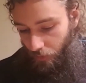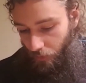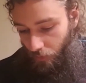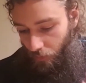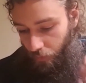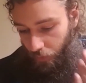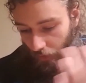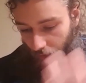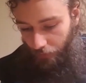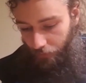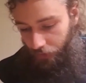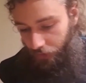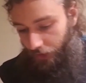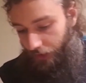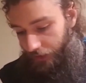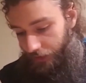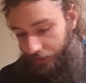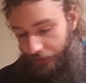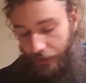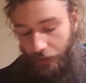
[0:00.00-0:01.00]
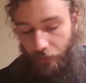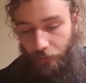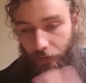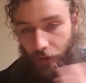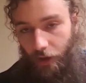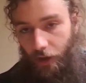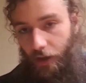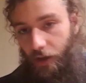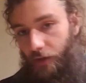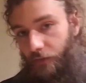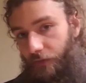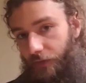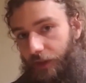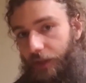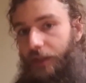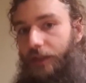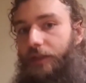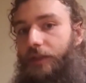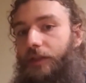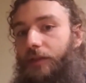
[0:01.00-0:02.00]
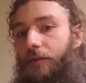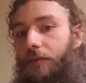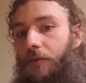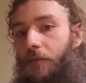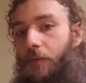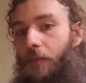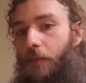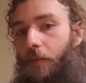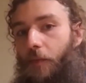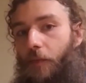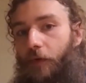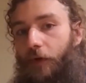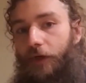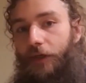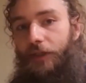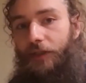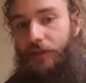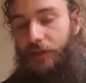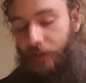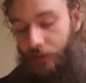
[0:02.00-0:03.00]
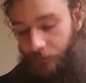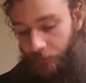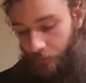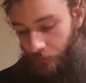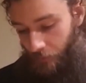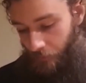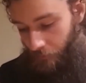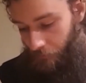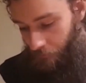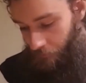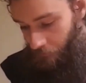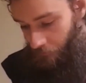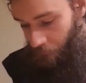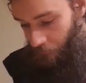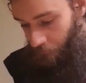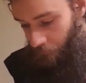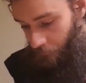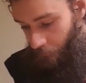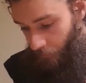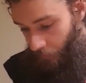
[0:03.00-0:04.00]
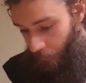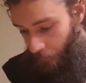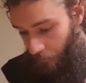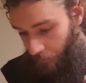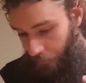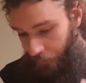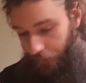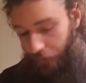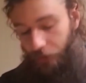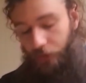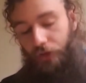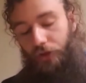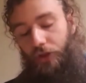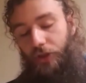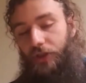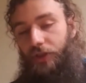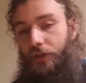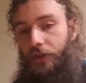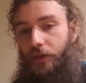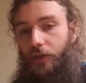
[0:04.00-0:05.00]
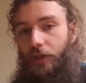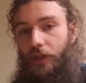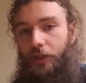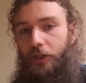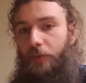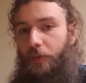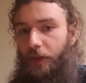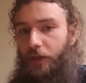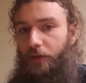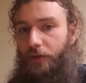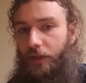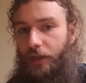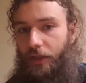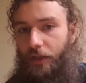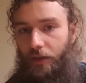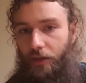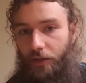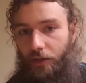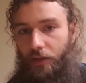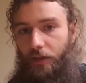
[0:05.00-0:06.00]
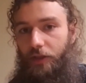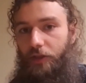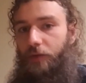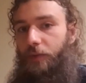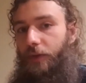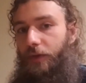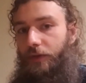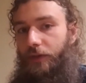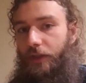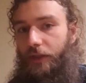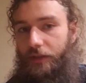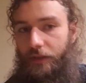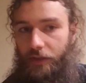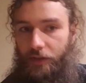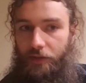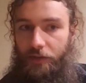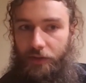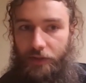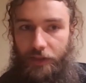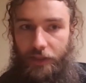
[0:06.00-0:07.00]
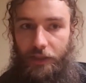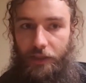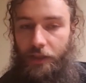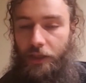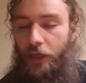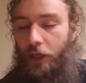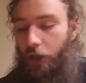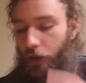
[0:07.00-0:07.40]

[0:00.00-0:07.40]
what I'm trying to say with all of this is Put your trust in Allah subhanahu wa ta'ala. Allah subhanahu wa ta'ala is ar-razaq.